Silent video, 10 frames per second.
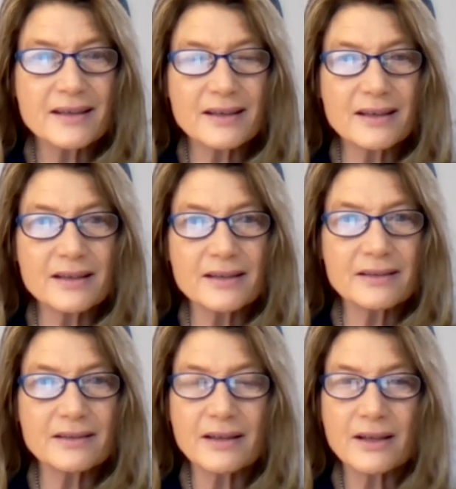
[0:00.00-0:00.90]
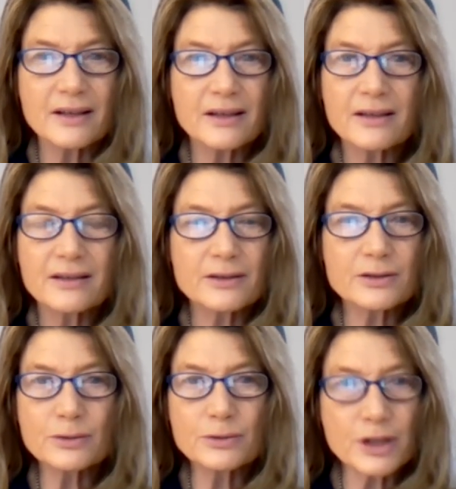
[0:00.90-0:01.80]
and there's
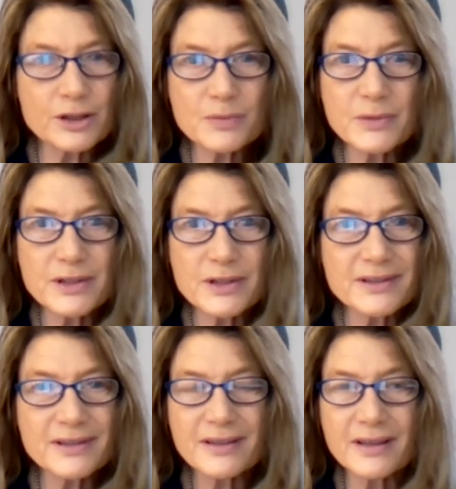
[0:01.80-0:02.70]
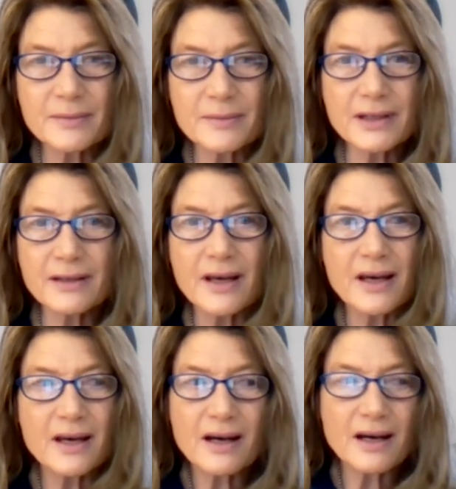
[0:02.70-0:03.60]
no judgment. I
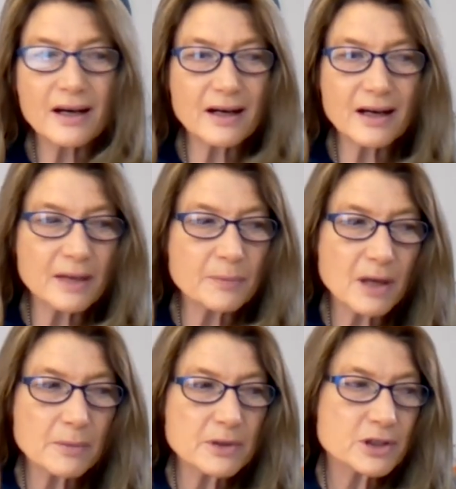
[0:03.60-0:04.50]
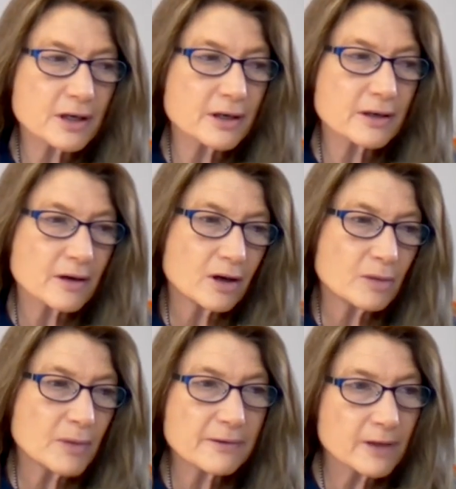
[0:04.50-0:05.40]
mean, I probably share all
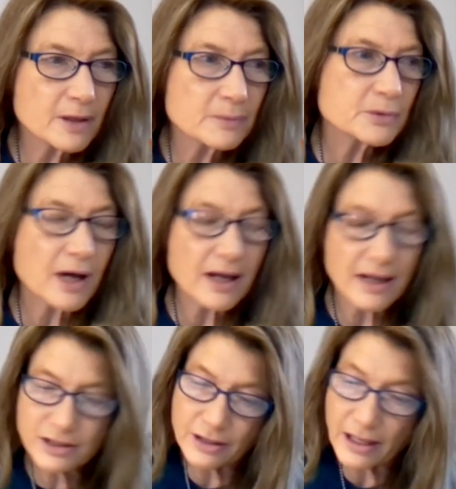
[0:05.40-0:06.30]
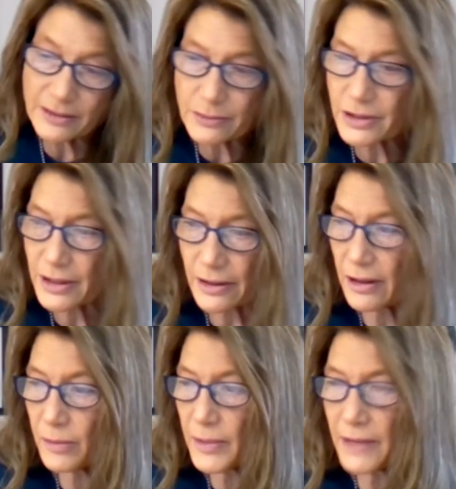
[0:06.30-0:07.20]
my flubs. I do share
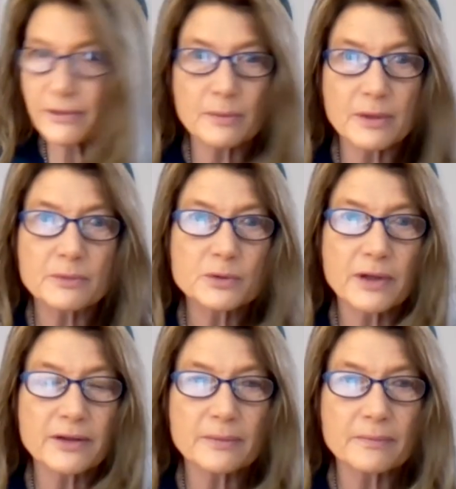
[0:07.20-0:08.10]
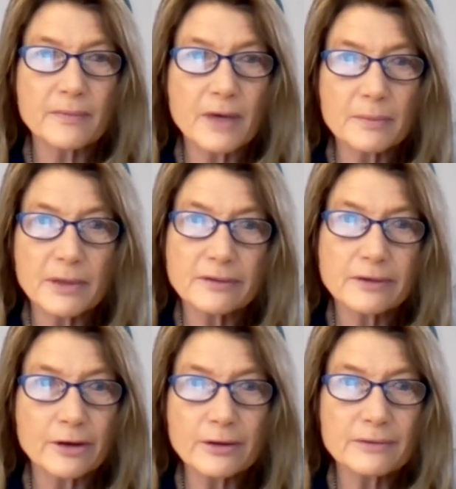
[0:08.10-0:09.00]
all my flub ups with them. I mean,
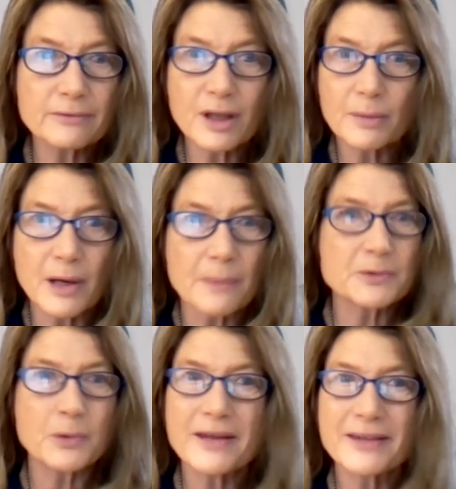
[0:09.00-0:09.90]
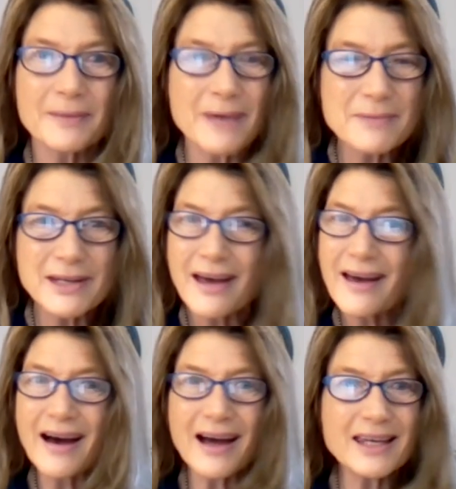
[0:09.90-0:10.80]
current flub ups with them. I mean,
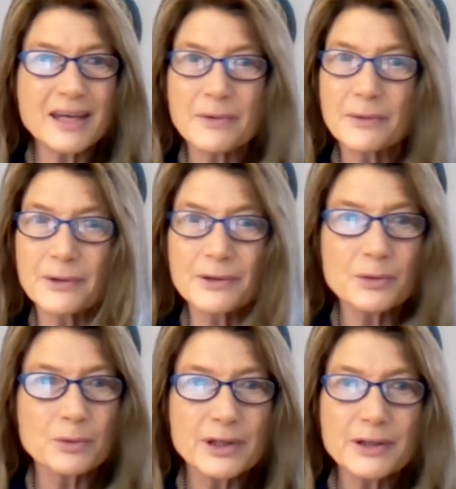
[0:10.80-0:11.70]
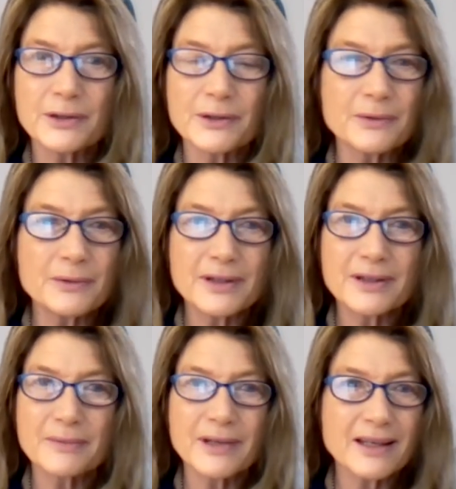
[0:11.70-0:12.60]
I keep it really real with
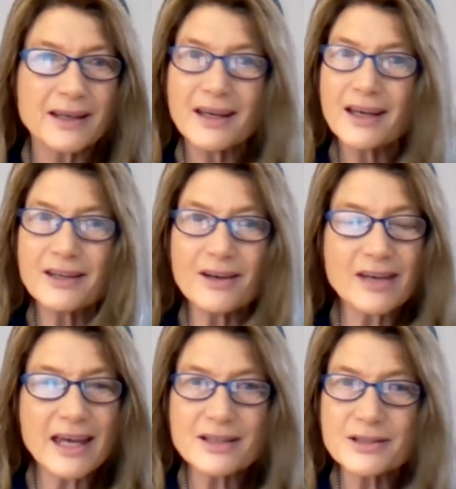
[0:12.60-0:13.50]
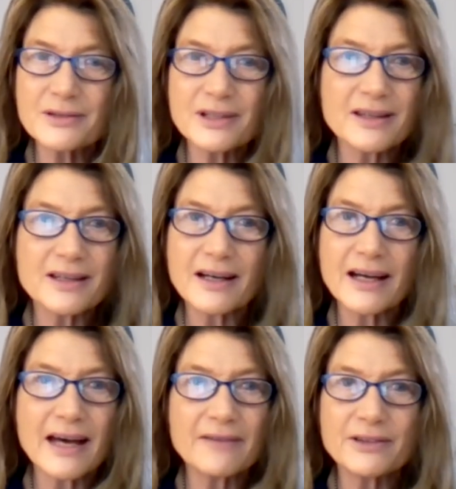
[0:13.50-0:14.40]
them. Like, y'all can't do anything I
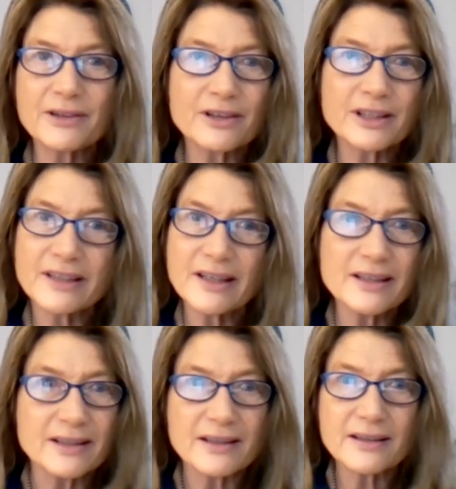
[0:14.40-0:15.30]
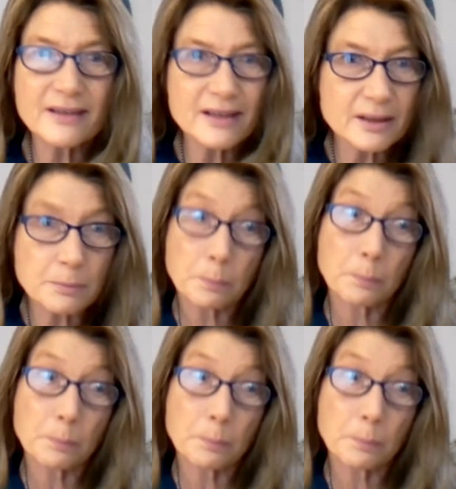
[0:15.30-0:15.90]
haven't already done. Like